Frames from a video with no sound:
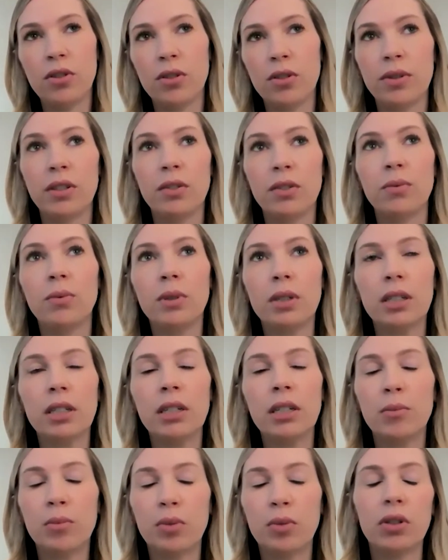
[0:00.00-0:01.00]
So it's a
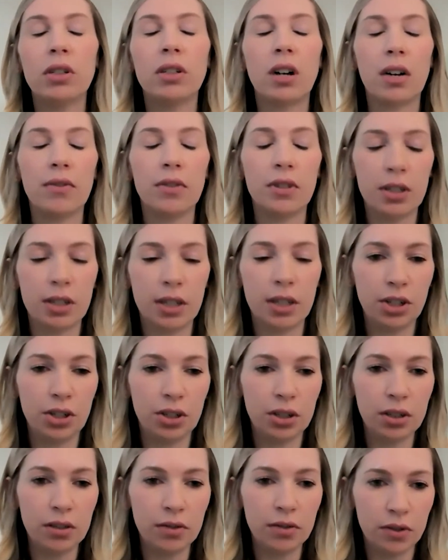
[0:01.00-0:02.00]
really important
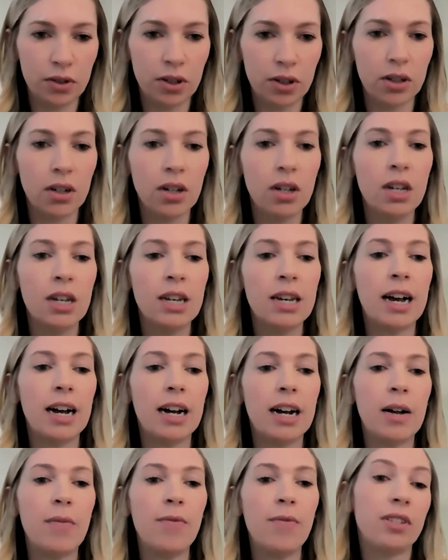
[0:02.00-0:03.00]
conversation for
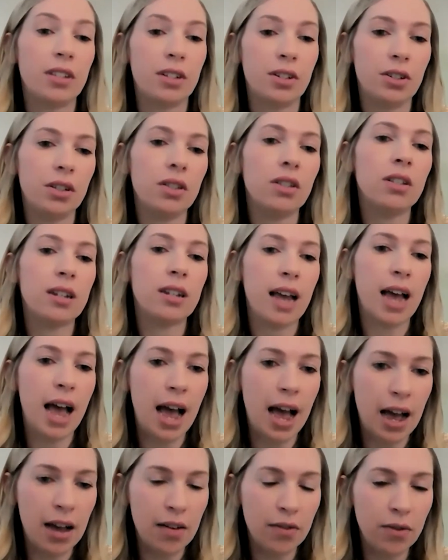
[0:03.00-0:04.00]
physicians to
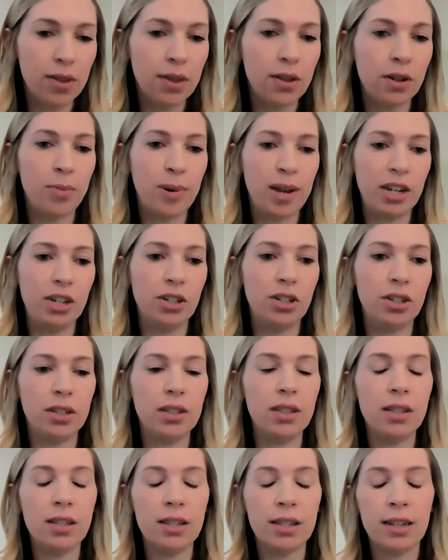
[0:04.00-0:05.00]
have with their
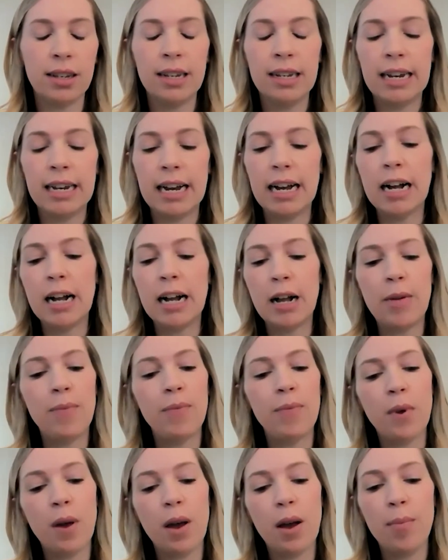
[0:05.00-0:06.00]
patients
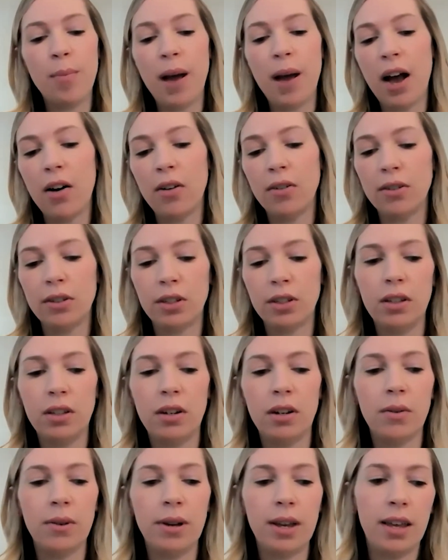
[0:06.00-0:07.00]
about,
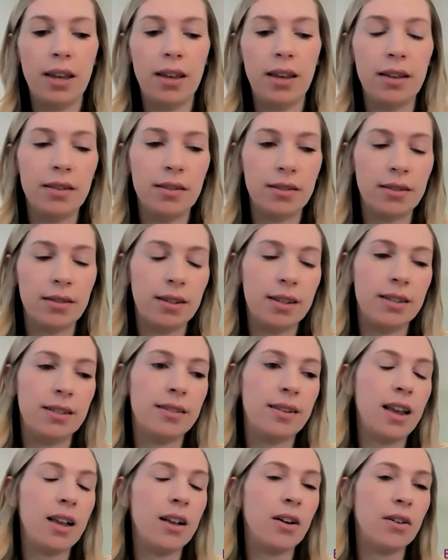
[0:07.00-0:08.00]
is
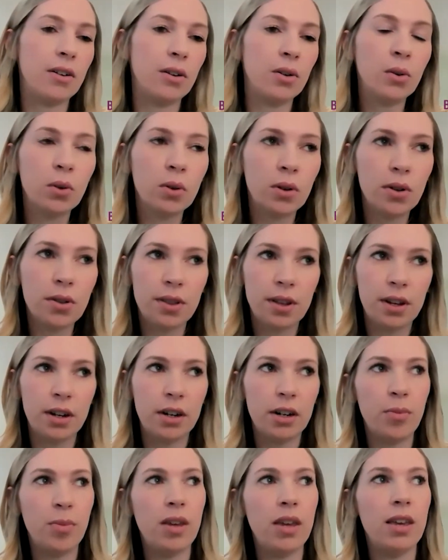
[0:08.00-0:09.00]
staying on an oral
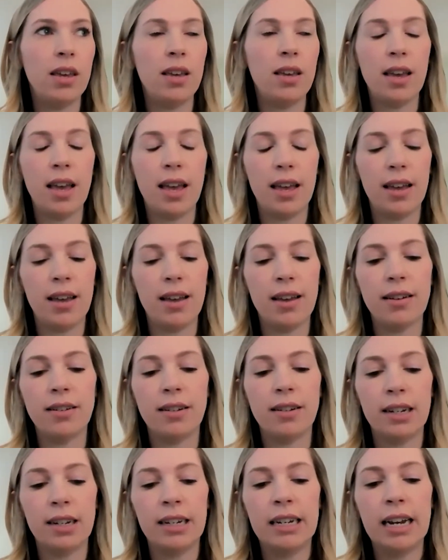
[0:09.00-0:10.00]
therapy
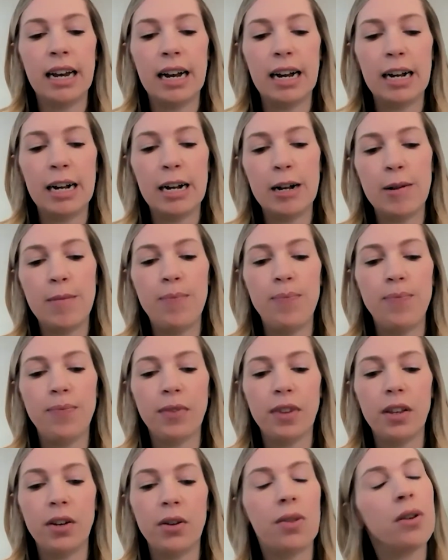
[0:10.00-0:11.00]
and
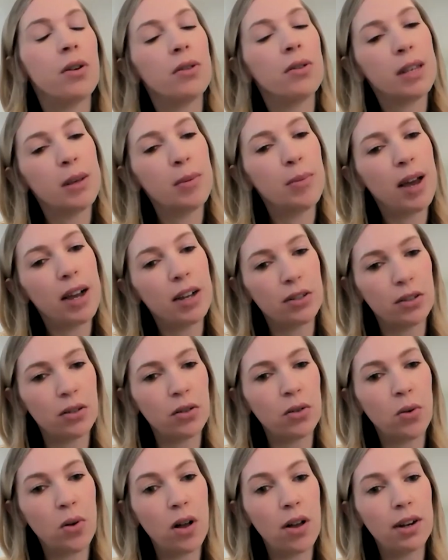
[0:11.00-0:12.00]
those impacts
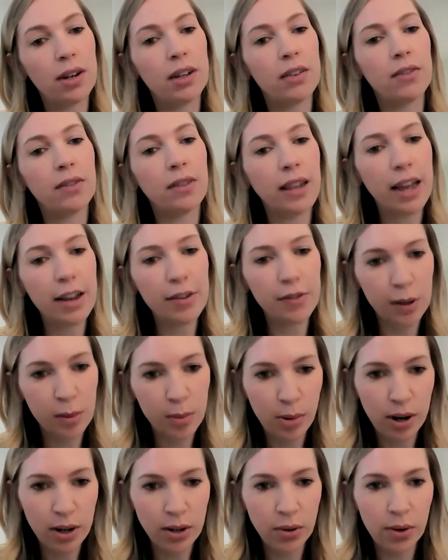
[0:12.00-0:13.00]
on quality of life the
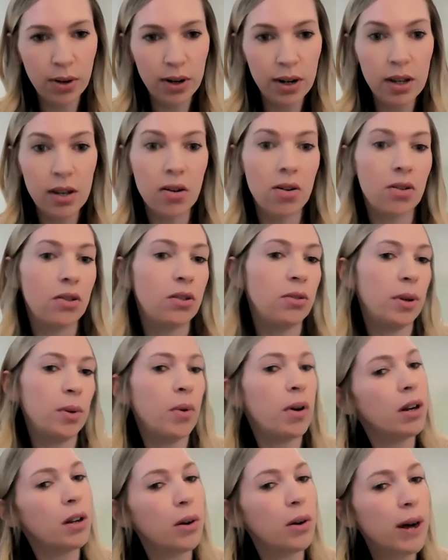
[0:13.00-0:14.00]
priority, or do we
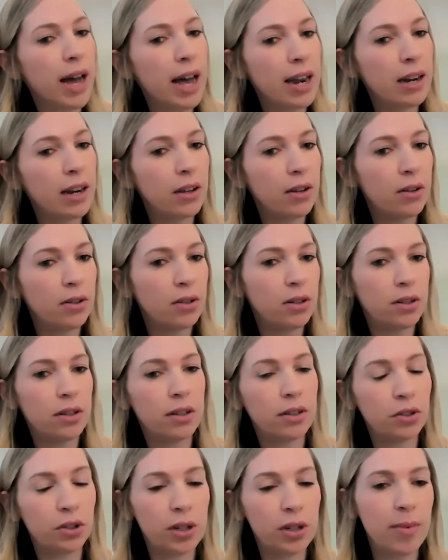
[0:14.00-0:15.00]
want to go ahead and go to
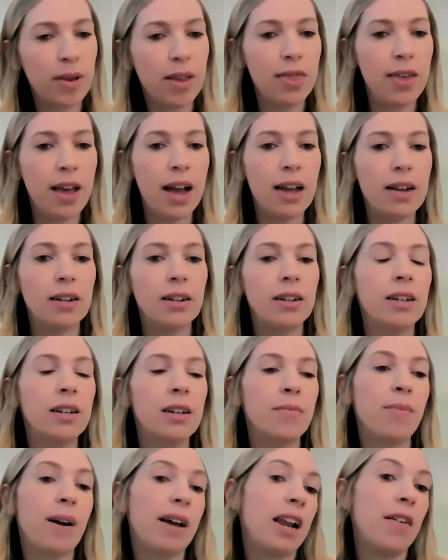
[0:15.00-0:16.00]
the treatment that
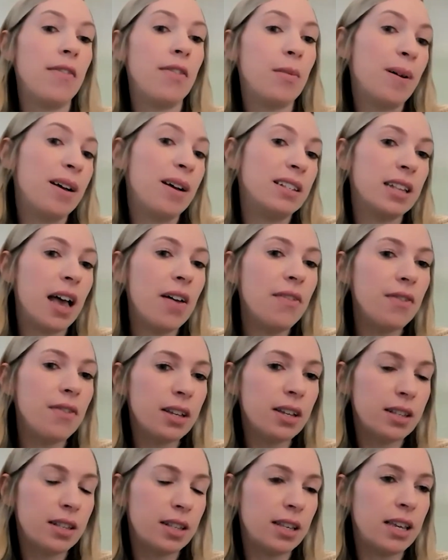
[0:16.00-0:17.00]
might have the best
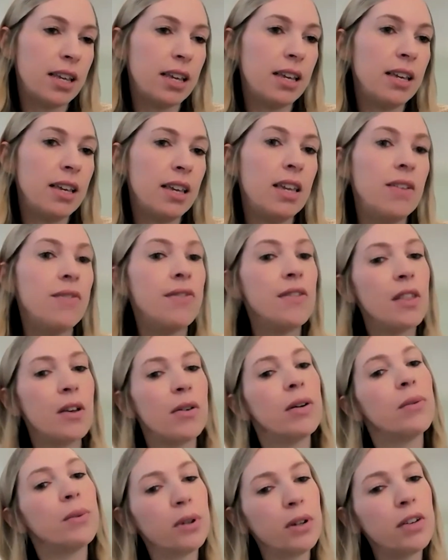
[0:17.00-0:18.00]
efficacy, even though
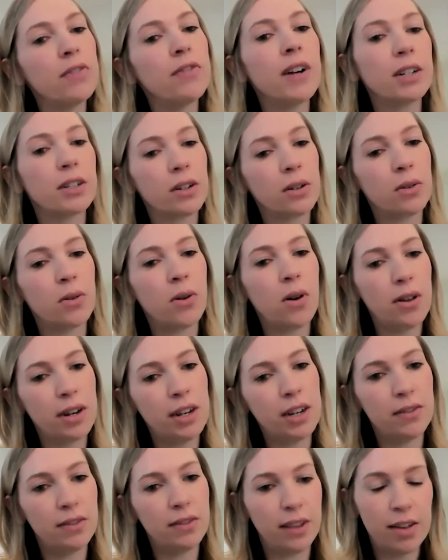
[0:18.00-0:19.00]
it will affect our
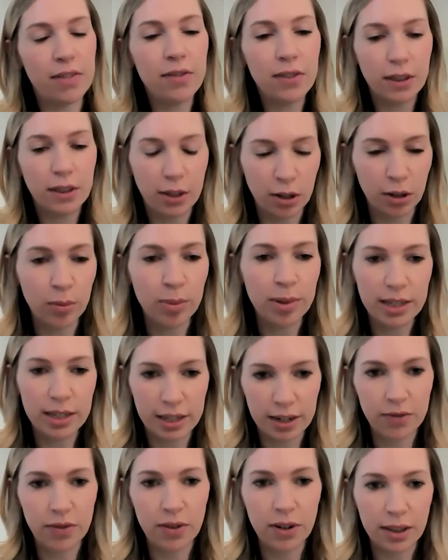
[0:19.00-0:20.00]
quality of life a little bit
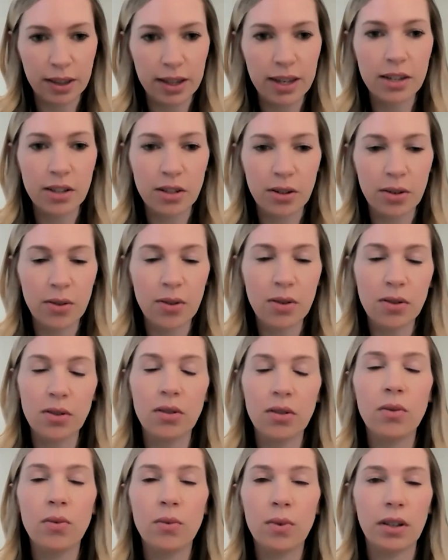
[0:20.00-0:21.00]
differently? So those
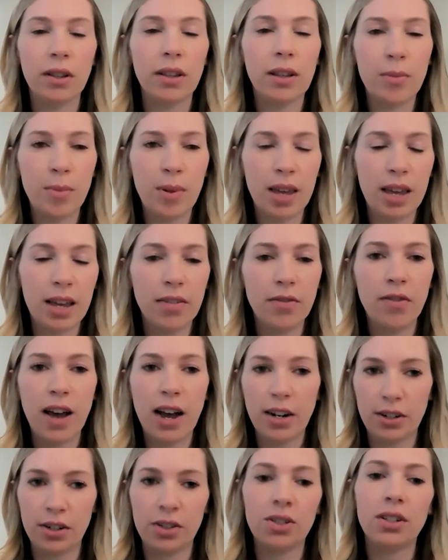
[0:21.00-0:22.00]
are the really big
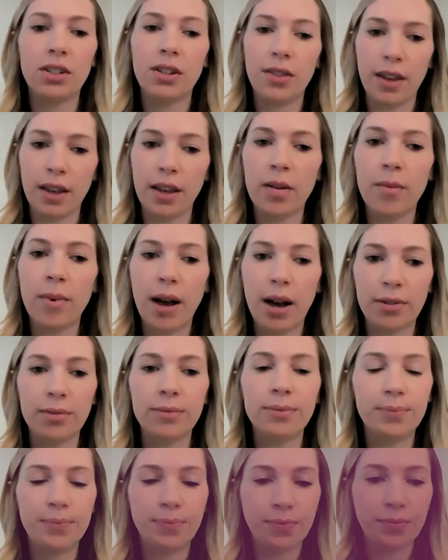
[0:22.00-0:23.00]
factors to think about.